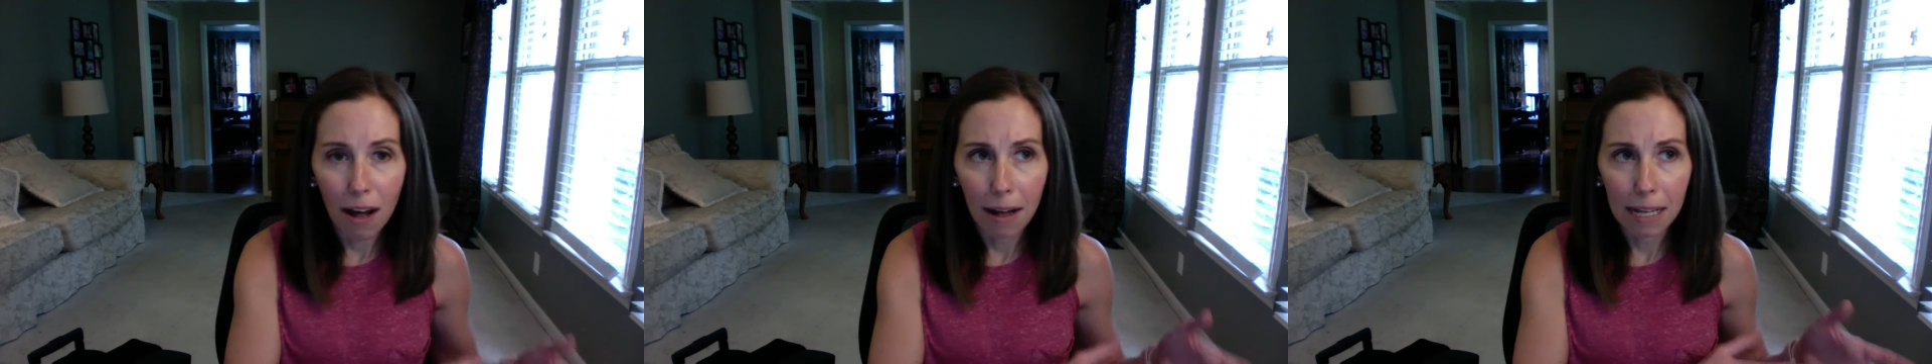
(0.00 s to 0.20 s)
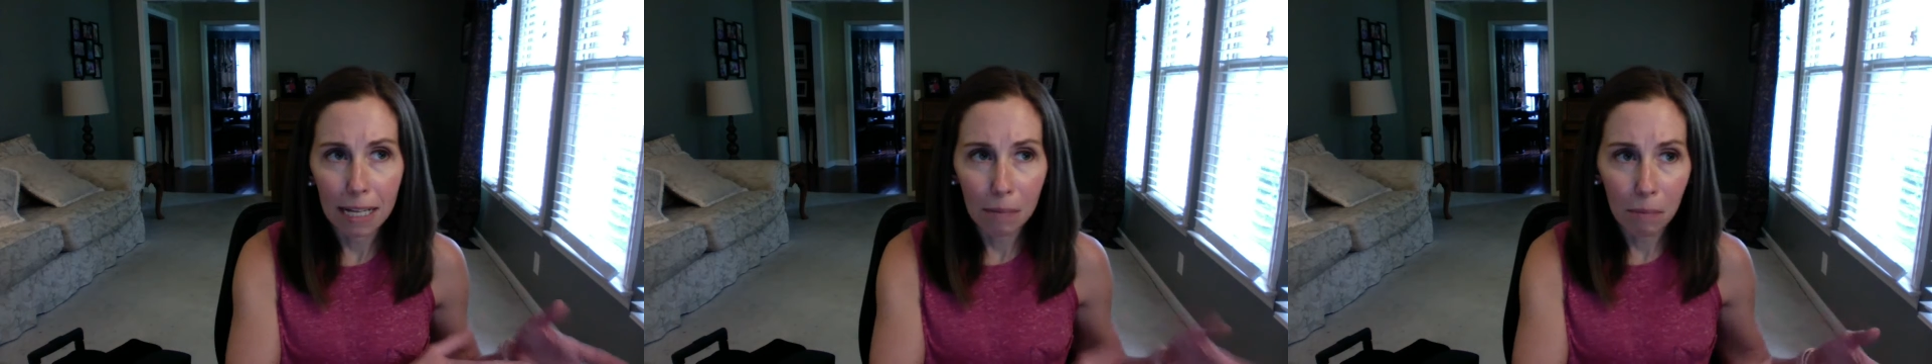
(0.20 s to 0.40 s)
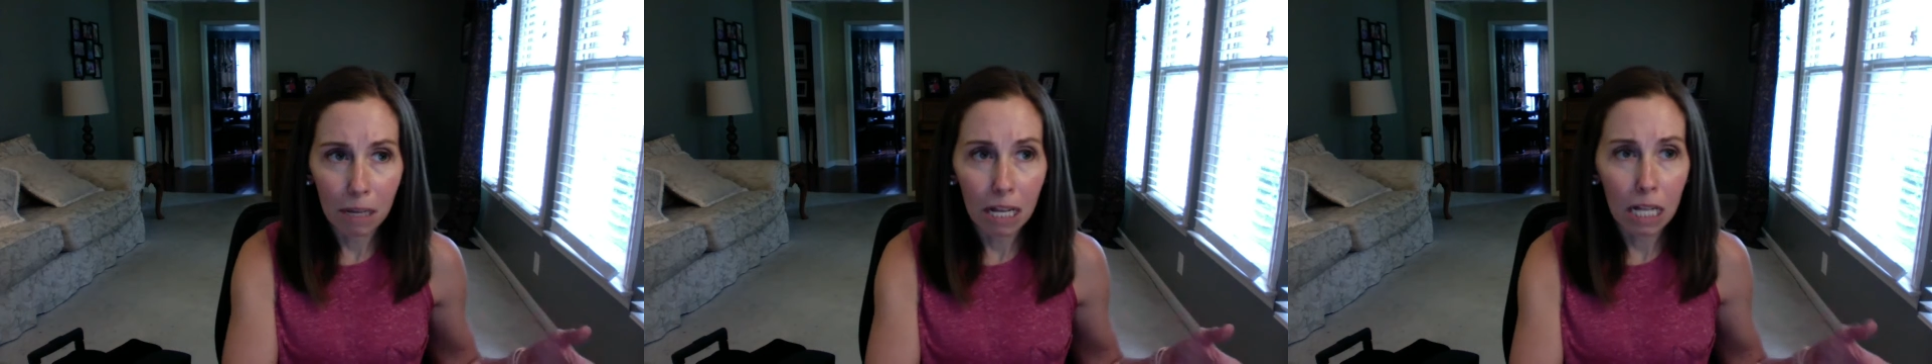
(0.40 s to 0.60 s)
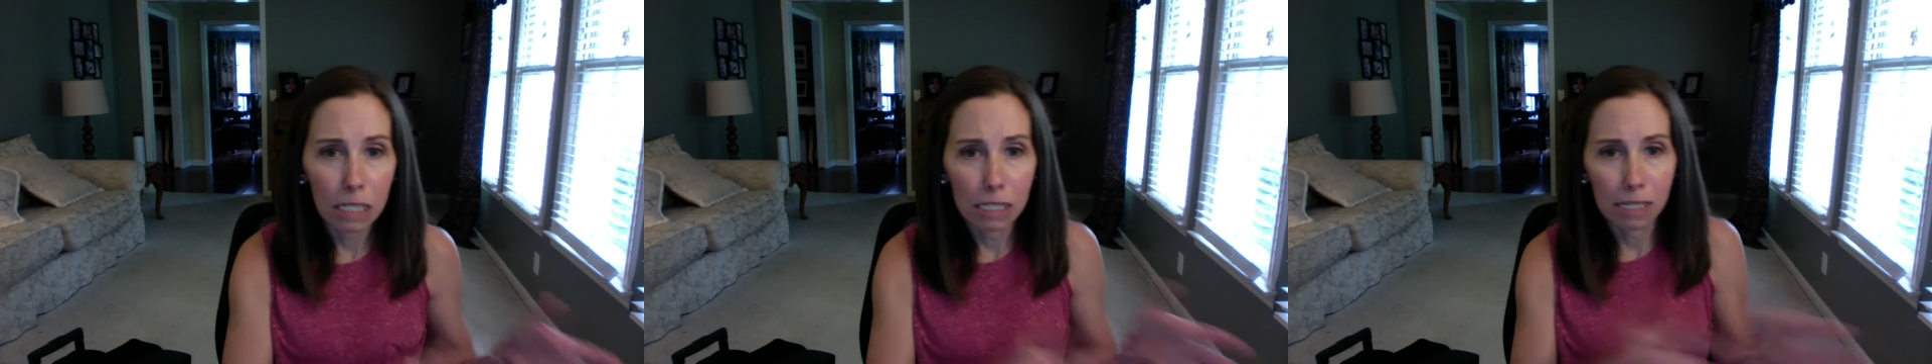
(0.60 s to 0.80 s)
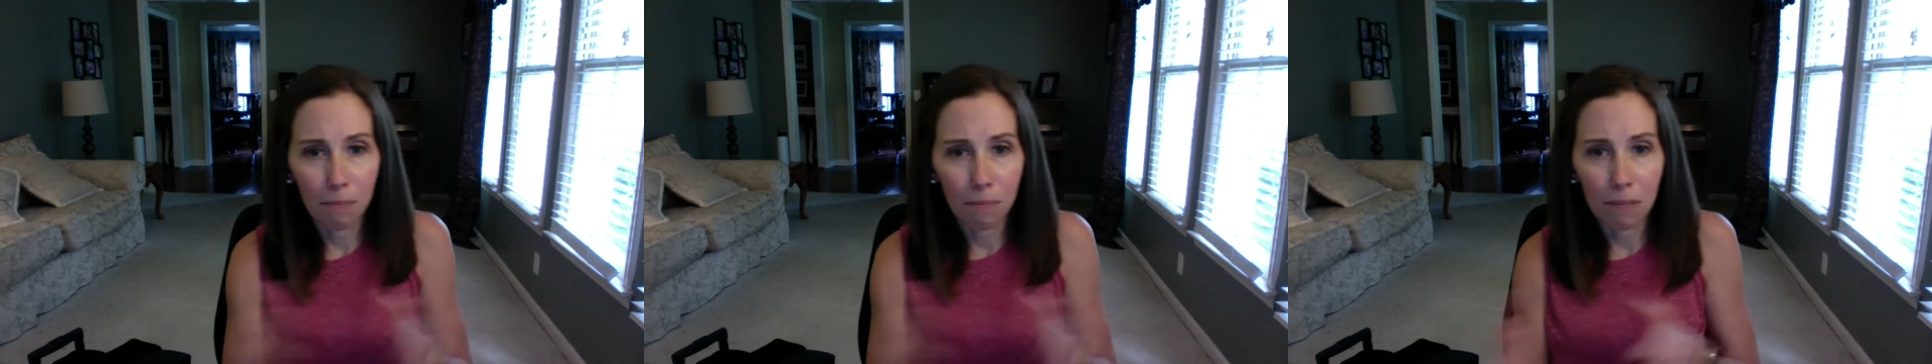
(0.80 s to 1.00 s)
email and
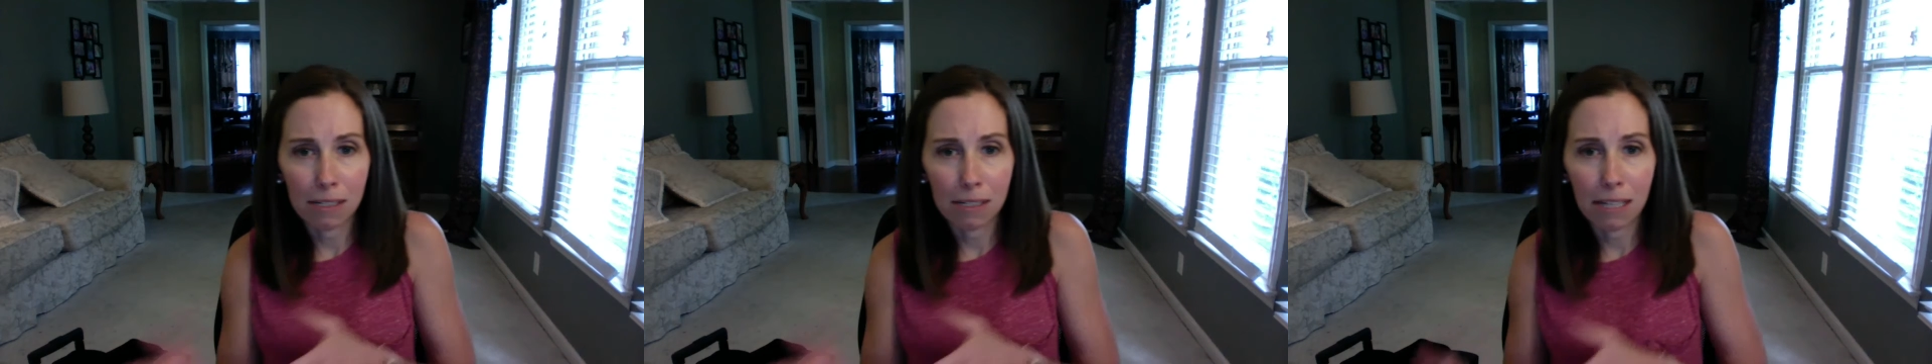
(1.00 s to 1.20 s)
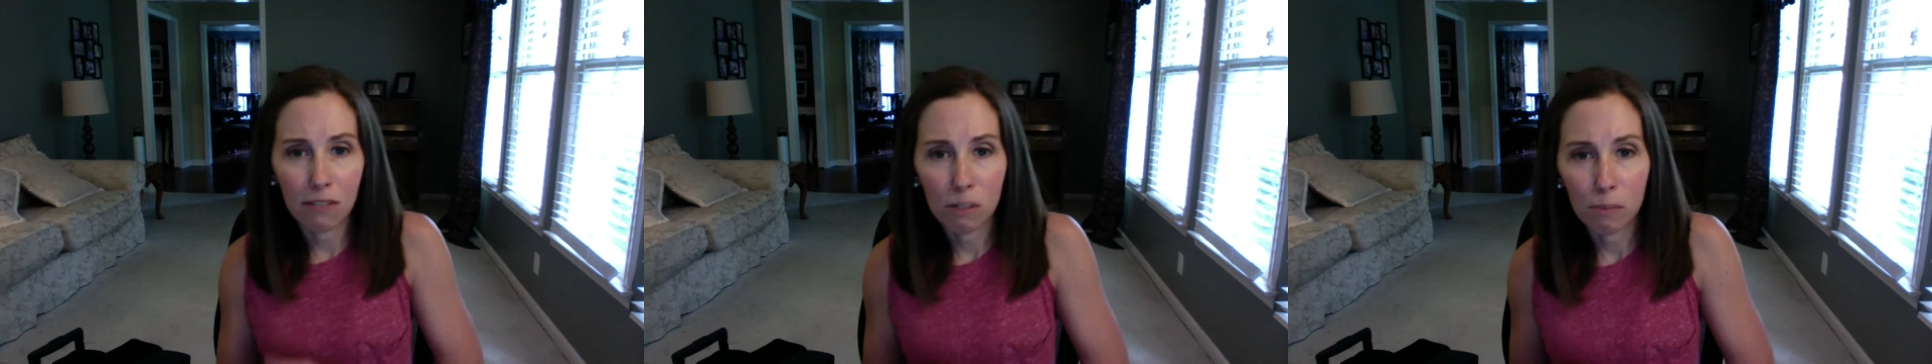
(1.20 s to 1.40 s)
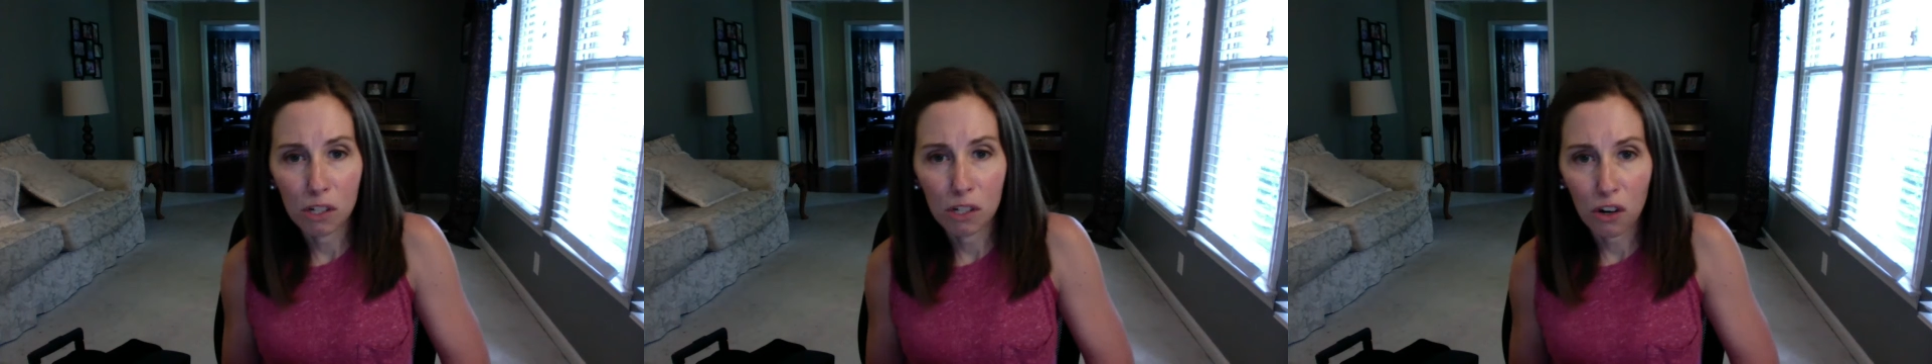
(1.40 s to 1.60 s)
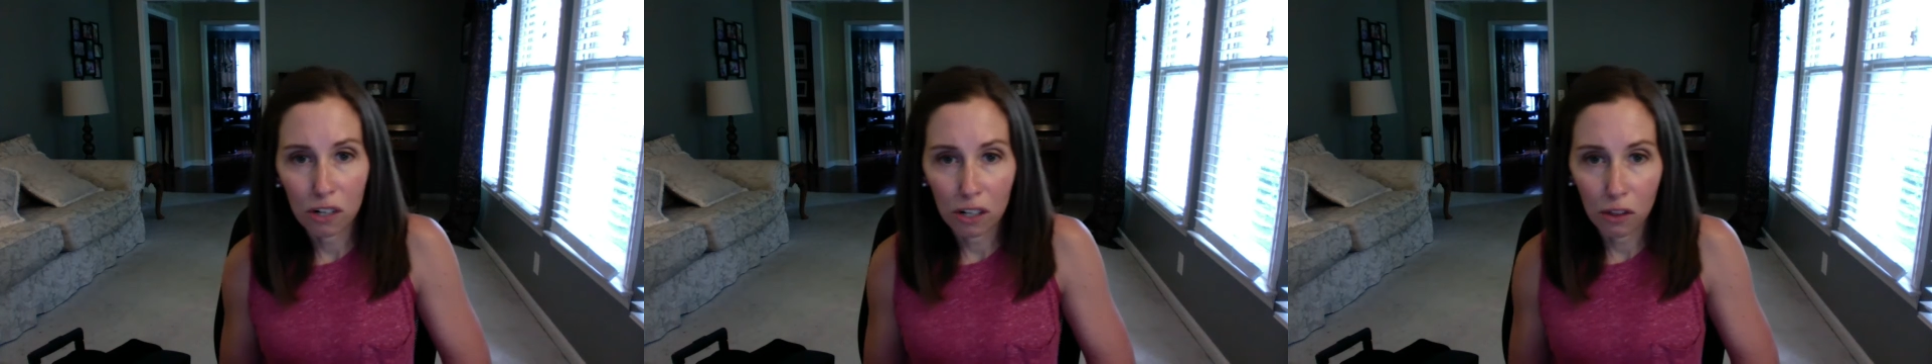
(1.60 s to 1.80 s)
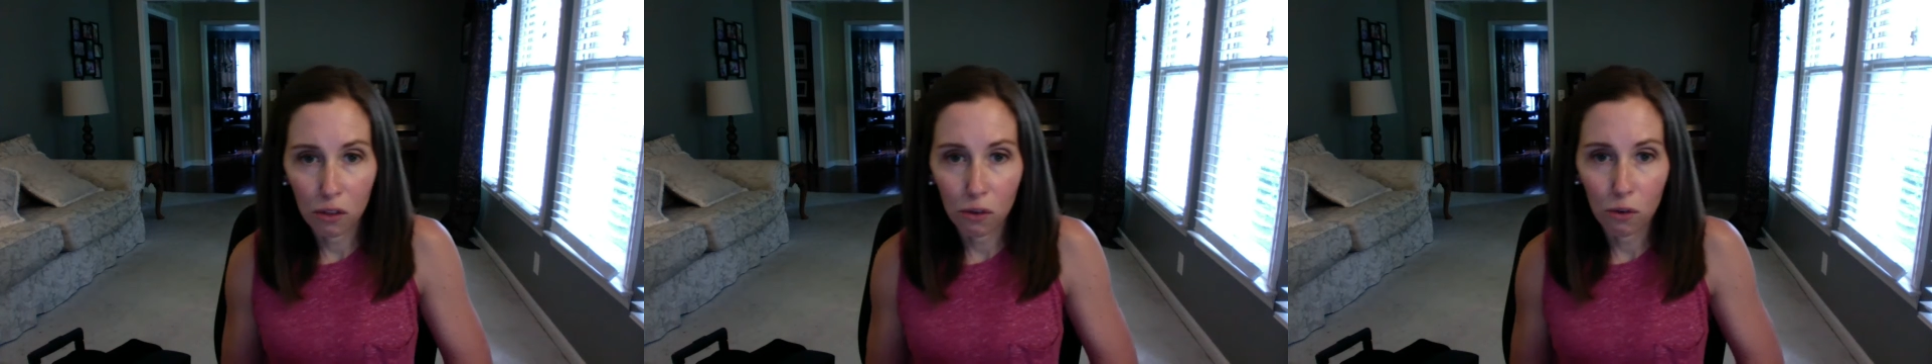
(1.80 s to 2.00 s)
some things have to be turned
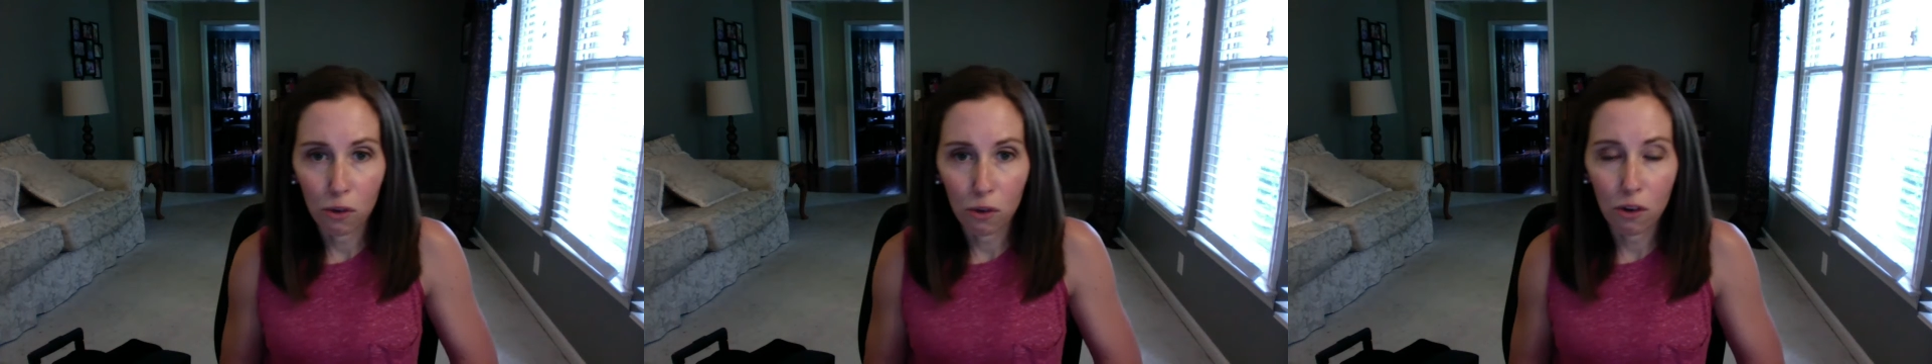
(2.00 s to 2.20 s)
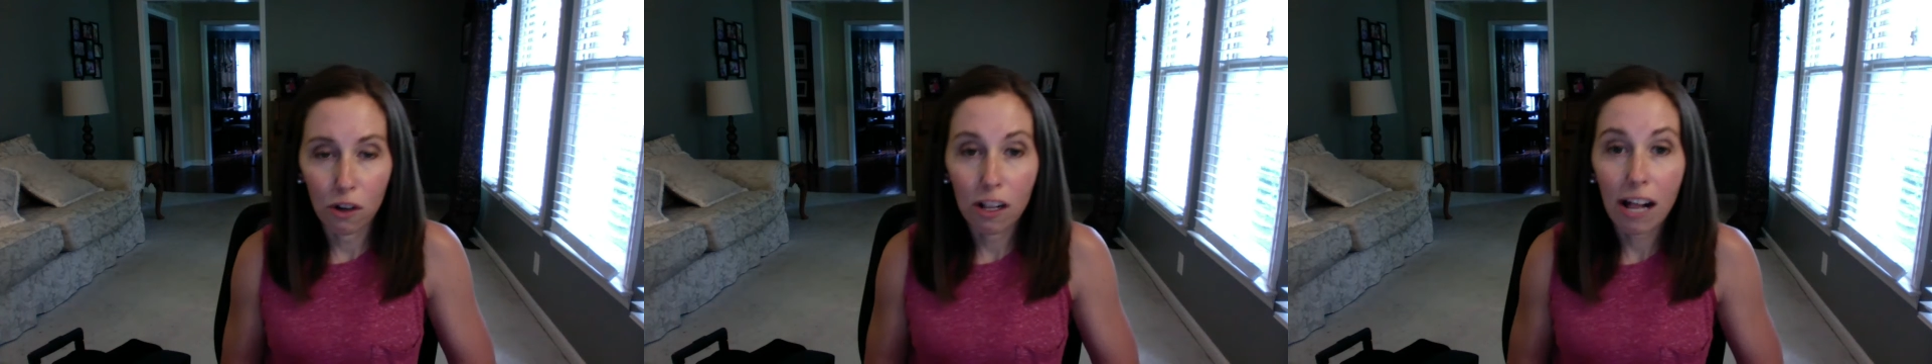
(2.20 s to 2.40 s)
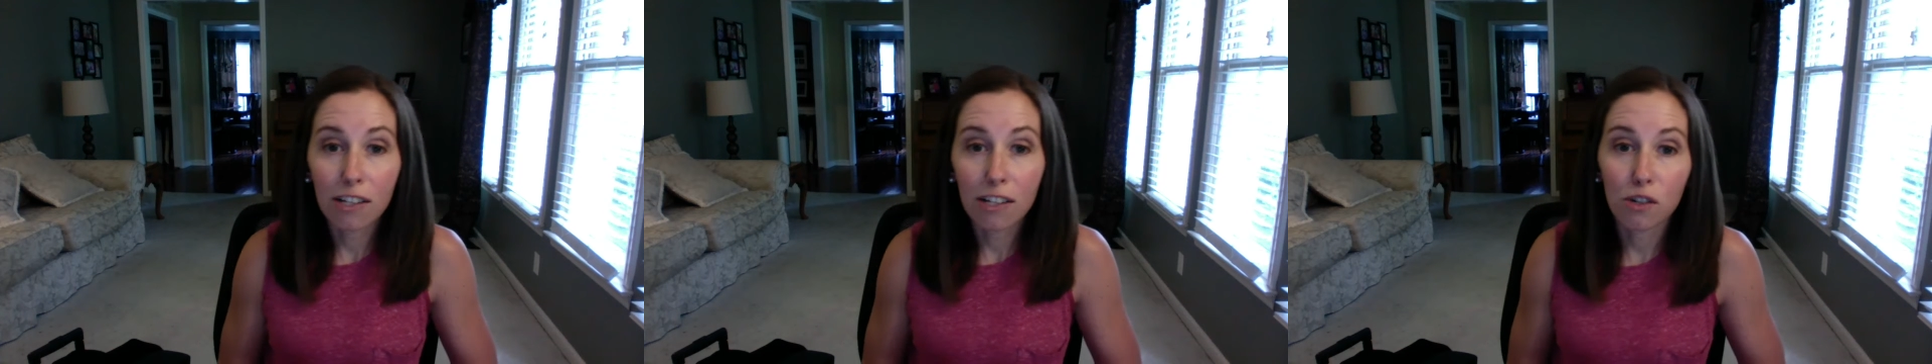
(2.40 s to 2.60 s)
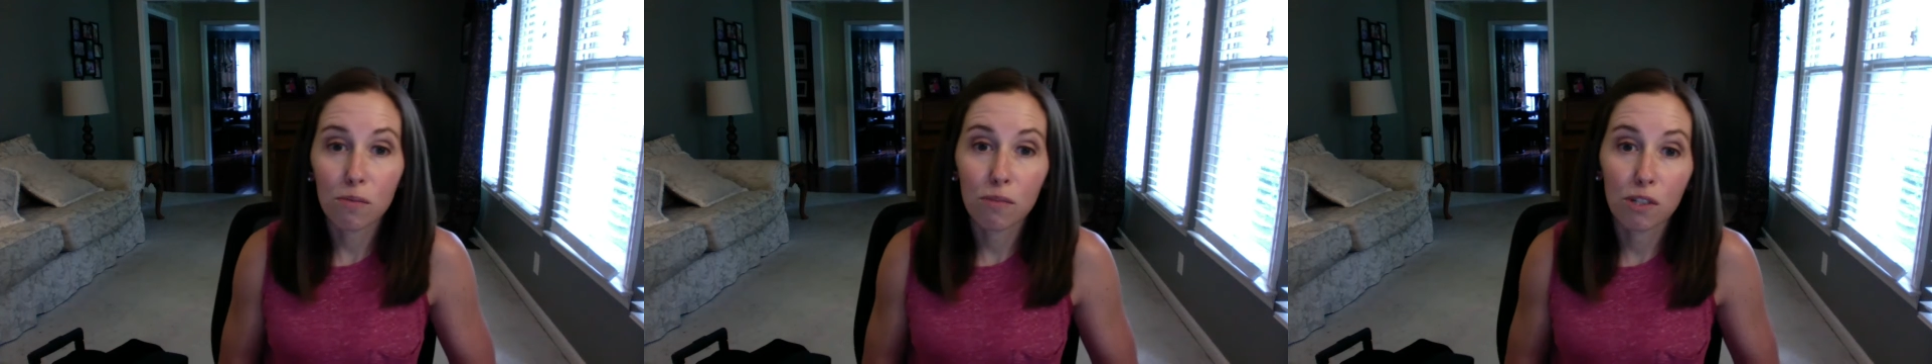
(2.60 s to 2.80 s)
in through Google Classroom.